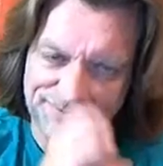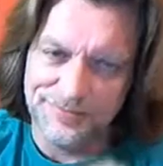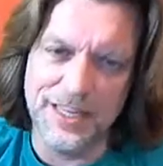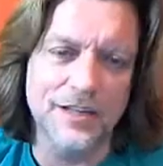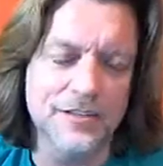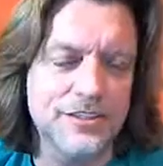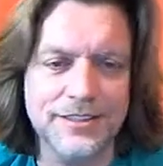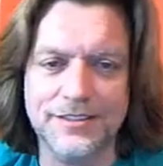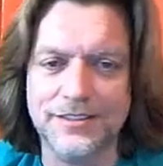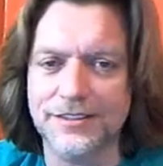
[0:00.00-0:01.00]
you know,
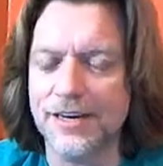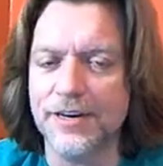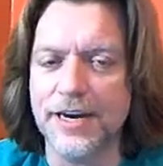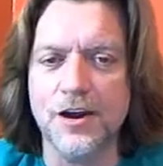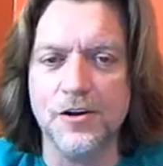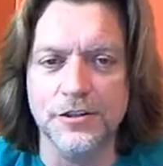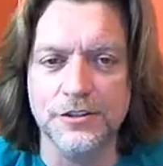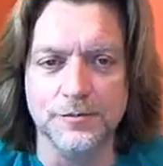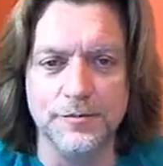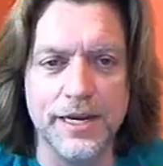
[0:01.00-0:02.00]
six to seven hours
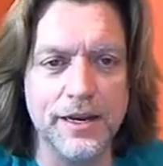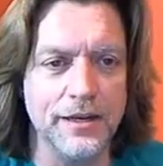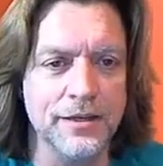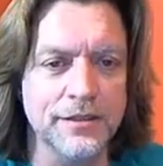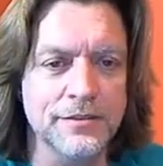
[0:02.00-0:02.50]
to make